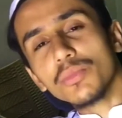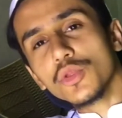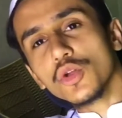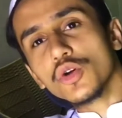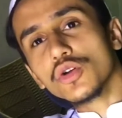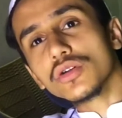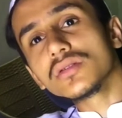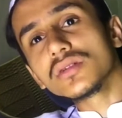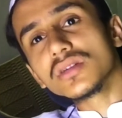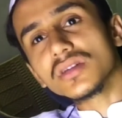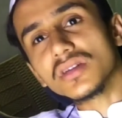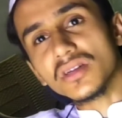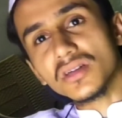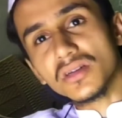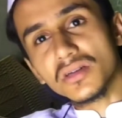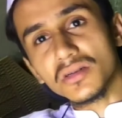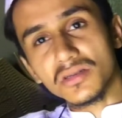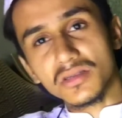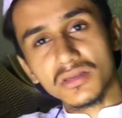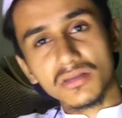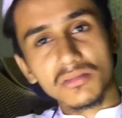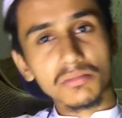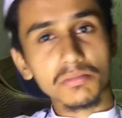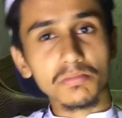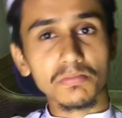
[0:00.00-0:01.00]
not
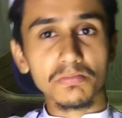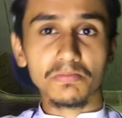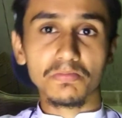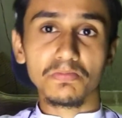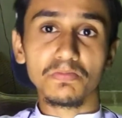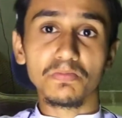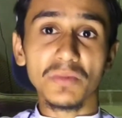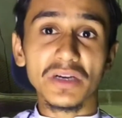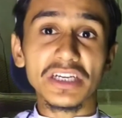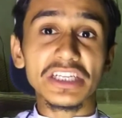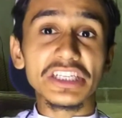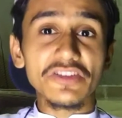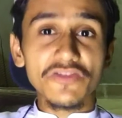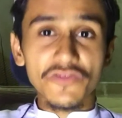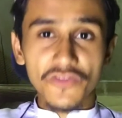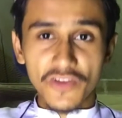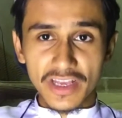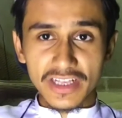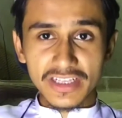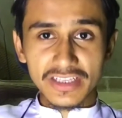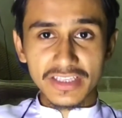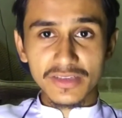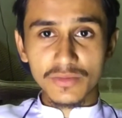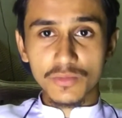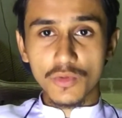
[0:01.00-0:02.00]
much
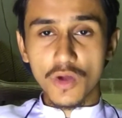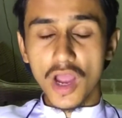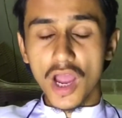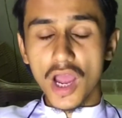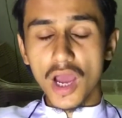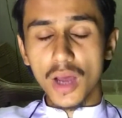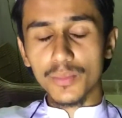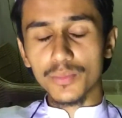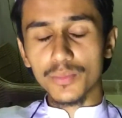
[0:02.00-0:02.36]
fancy, but